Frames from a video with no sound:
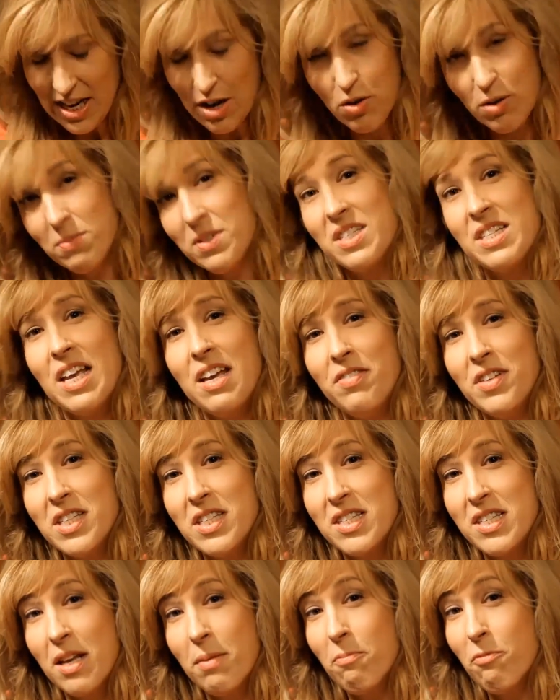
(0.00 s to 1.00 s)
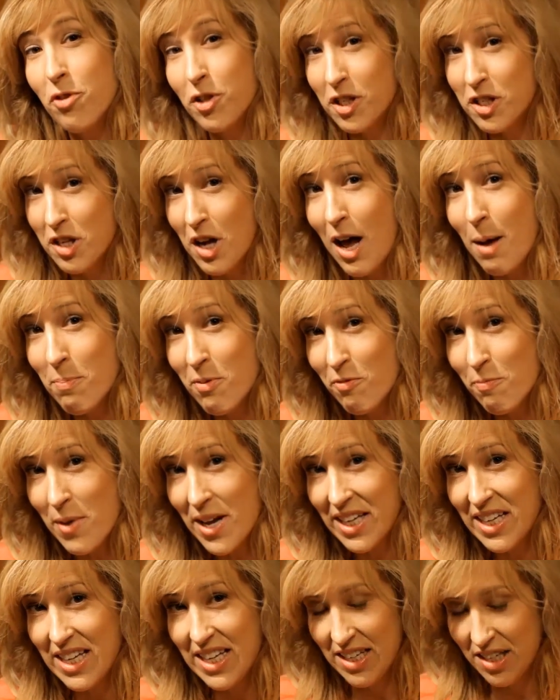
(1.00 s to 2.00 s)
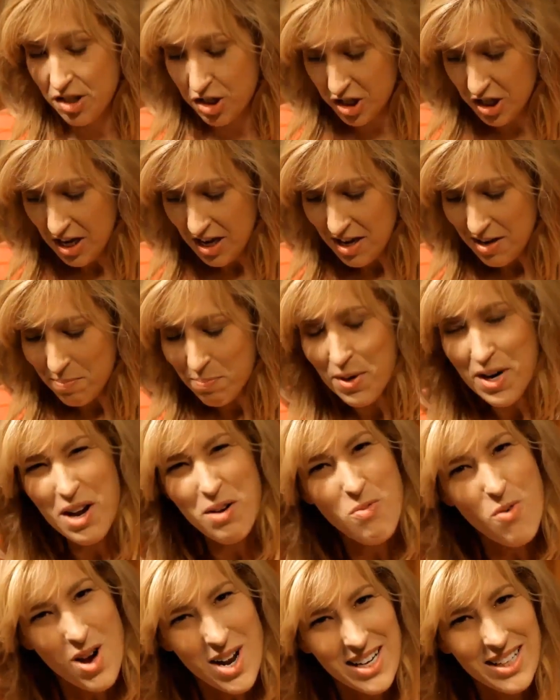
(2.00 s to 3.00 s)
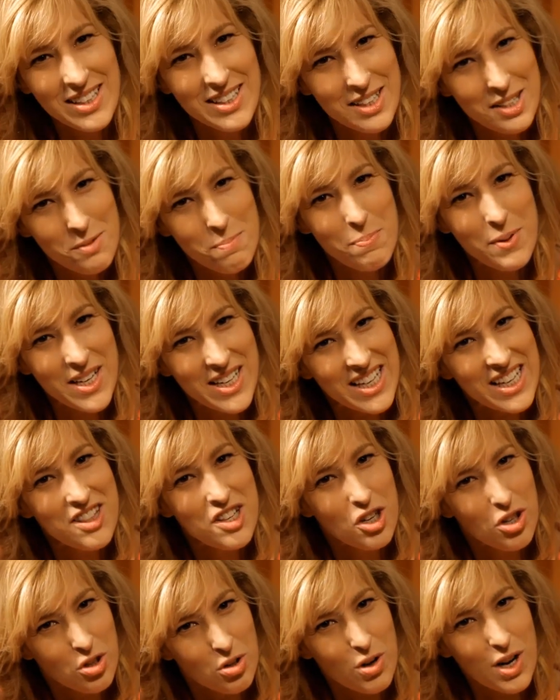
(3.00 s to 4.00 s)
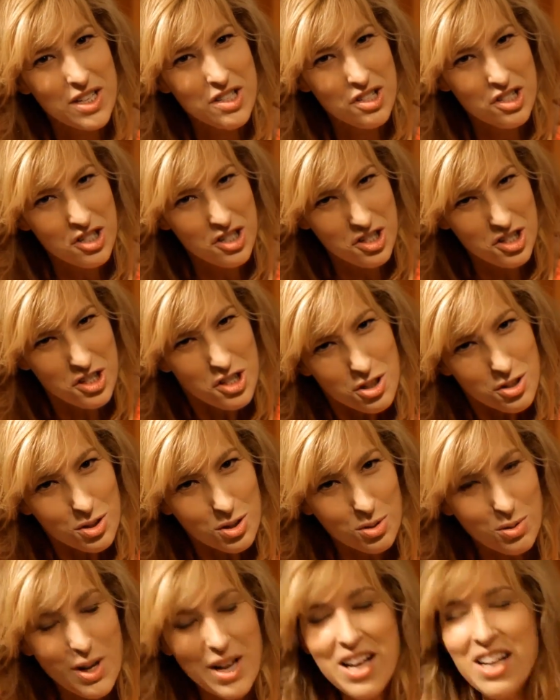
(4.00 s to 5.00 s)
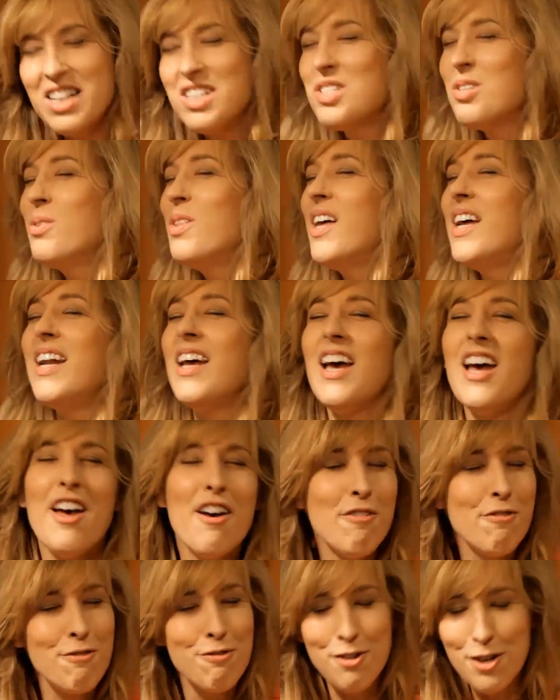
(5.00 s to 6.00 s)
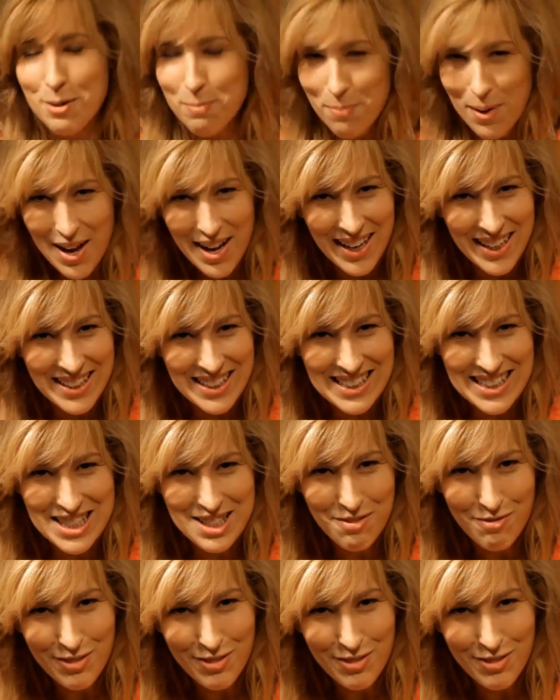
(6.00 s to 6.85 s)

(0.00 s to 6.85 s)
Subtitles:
Now I'm saving some for the top of my quiche, but I want a little bit in the crust too, so that every bite is